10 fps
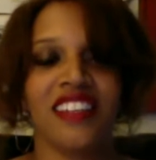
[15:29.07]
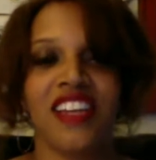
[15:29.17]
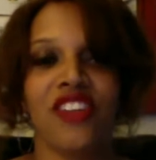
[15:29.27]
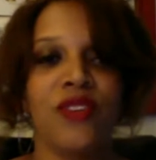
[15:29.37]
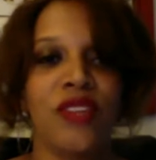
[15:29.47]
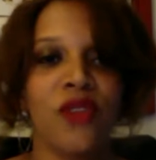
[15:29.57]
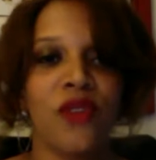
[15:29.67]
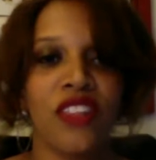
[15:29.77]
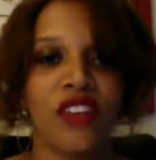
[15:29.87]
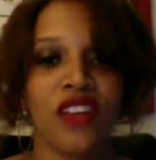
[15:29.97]
And you'll deal with,
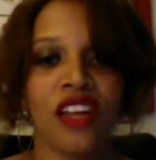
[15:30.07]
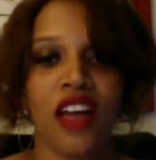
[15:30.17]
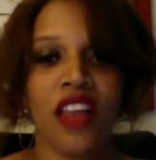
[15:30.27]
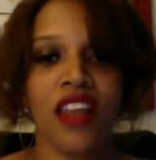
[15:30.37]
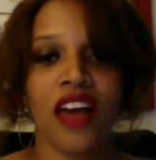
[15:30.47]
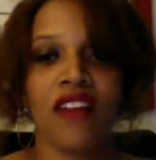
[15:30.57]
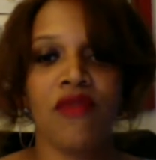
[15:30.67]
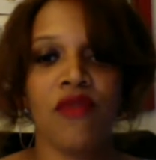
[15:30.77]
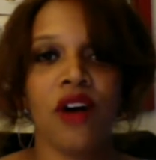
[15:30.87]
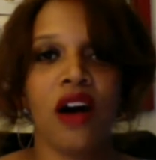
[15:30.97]
a lot
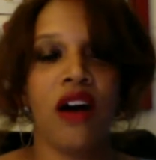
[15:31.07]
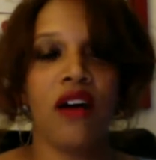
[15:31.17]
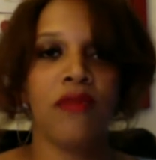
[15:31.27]
of